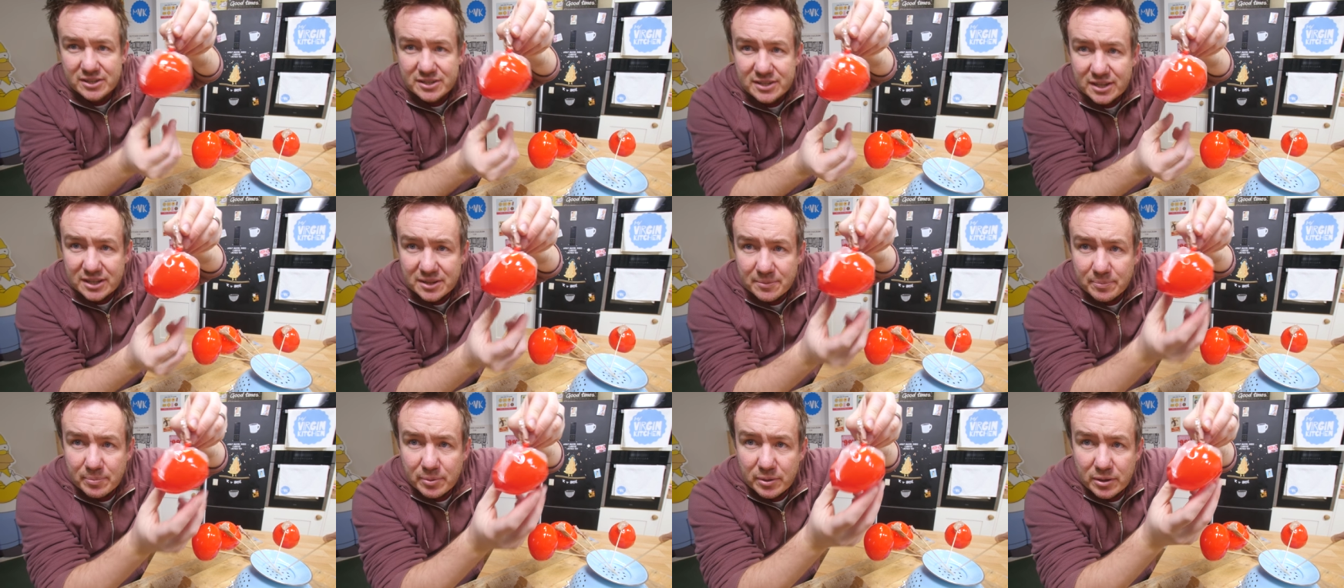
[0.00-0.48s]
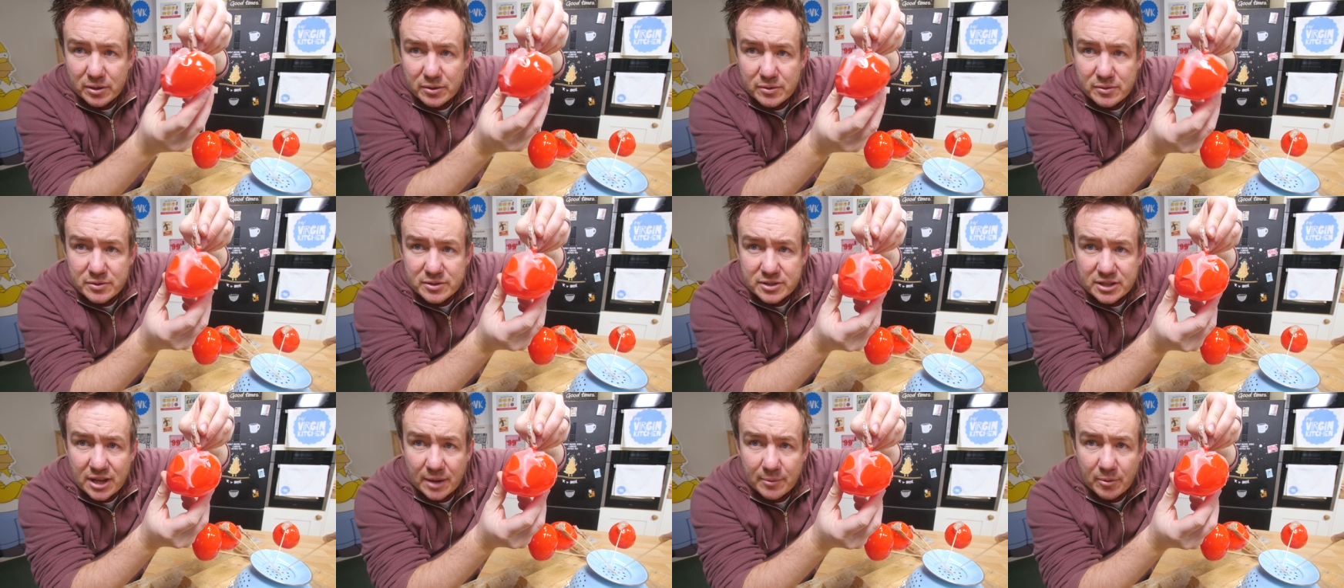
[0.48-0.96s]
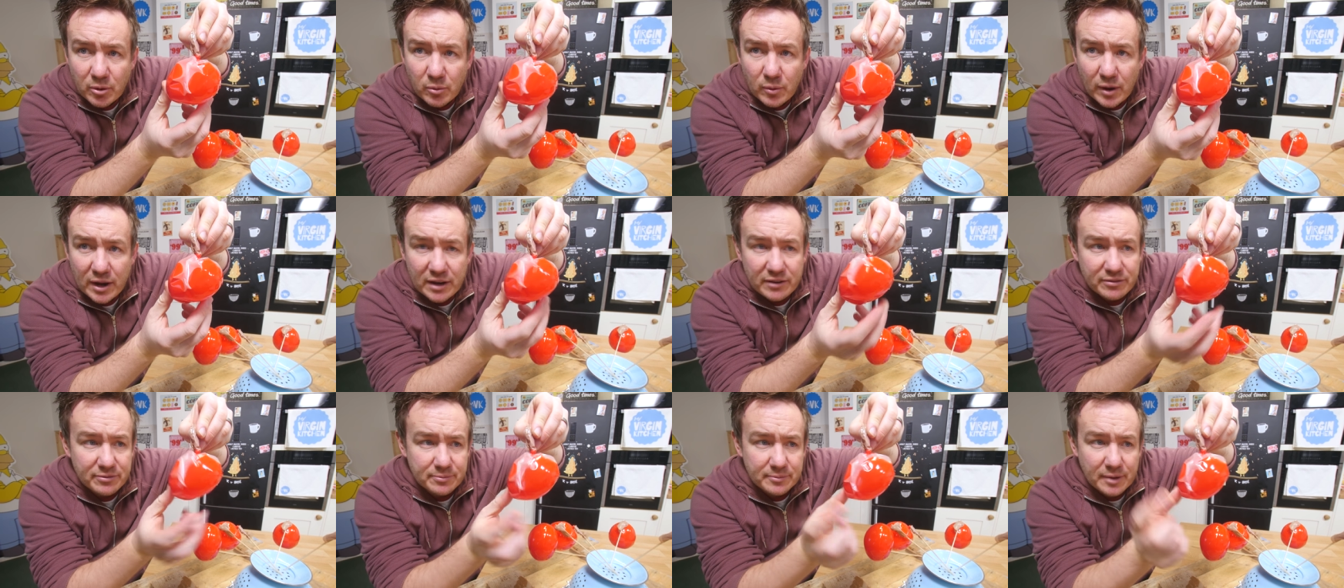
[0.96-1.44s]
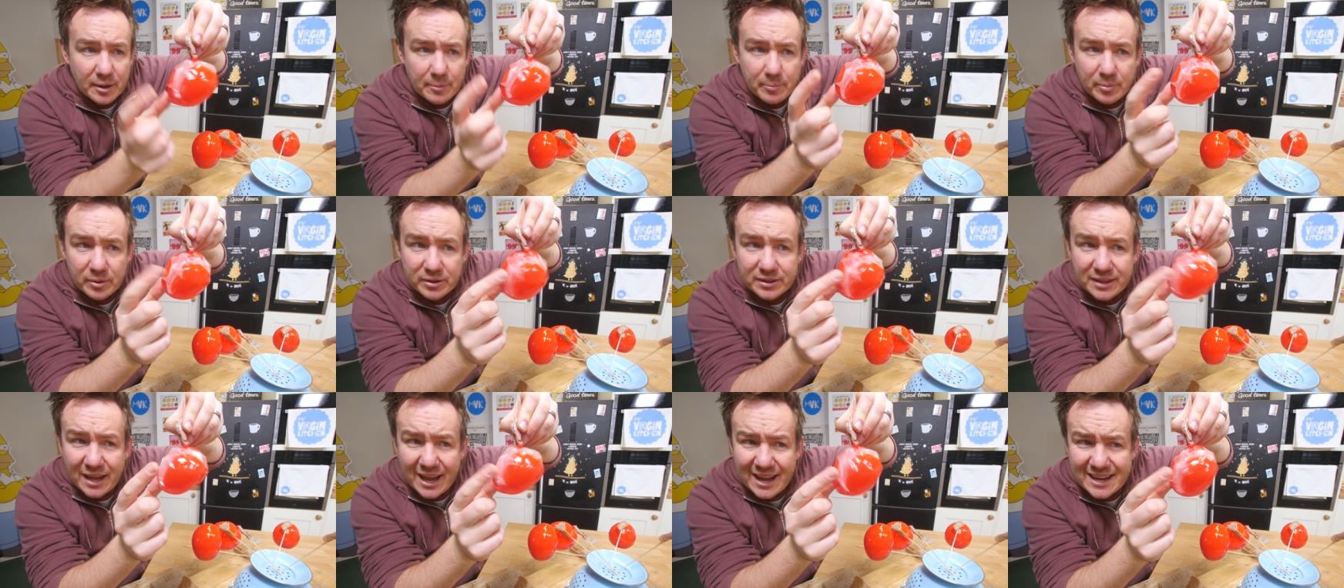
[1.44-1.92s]
See, the balloons come away from it,
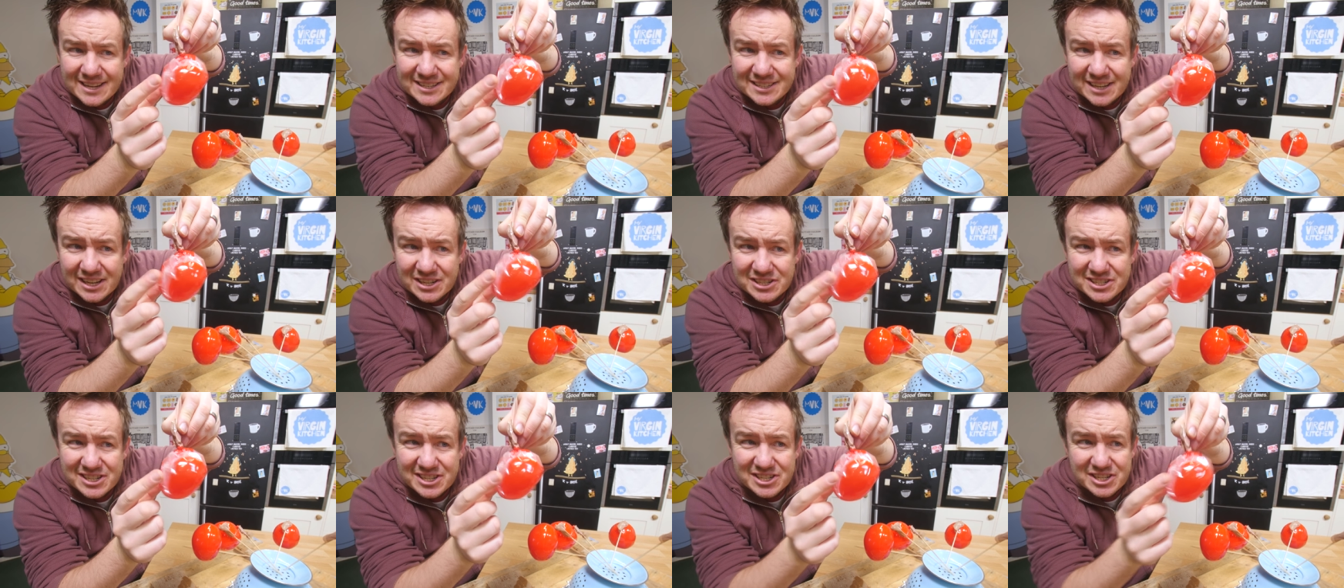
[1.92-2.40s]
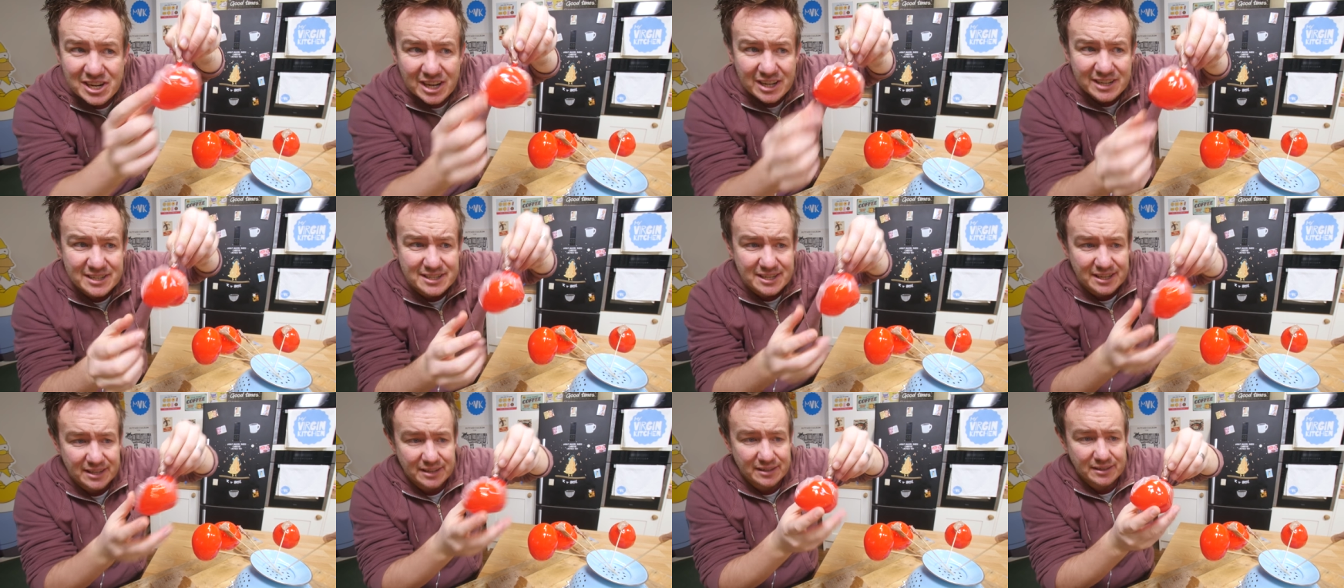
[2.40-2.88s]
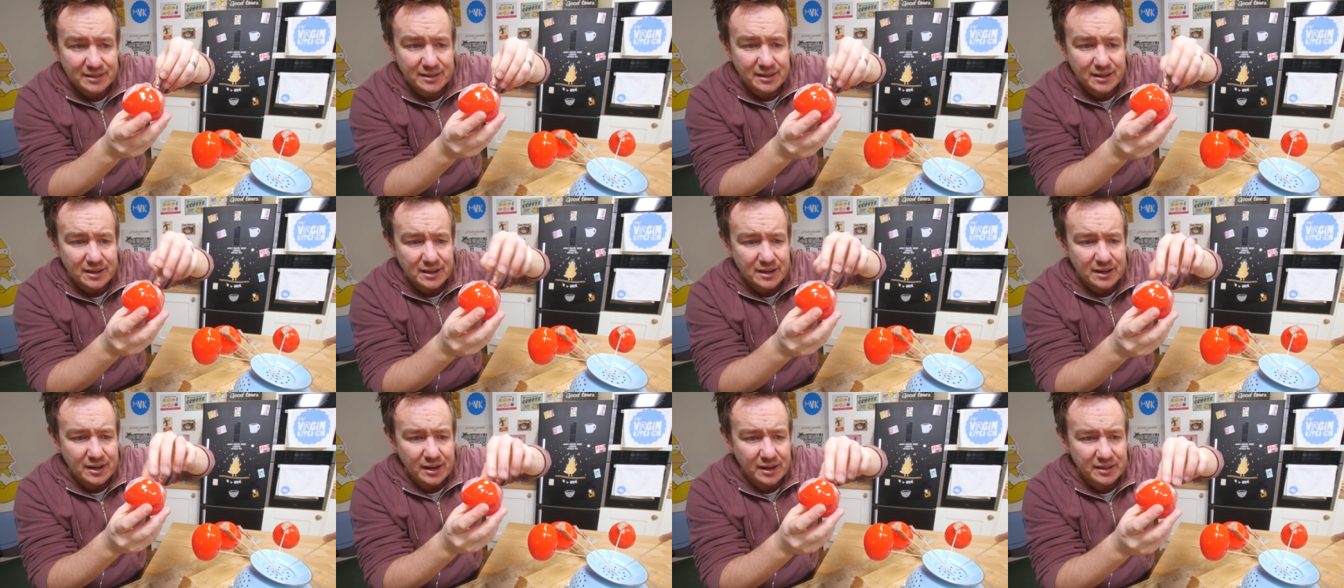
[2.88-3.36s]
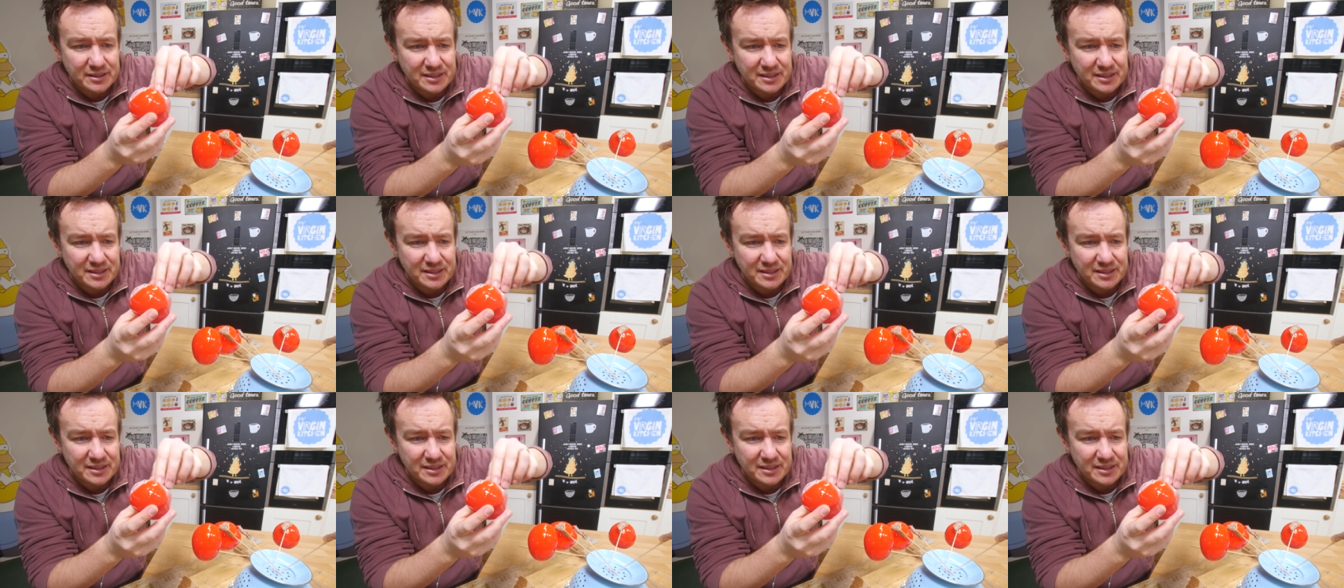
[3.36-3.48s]
but that is actually gelatin. I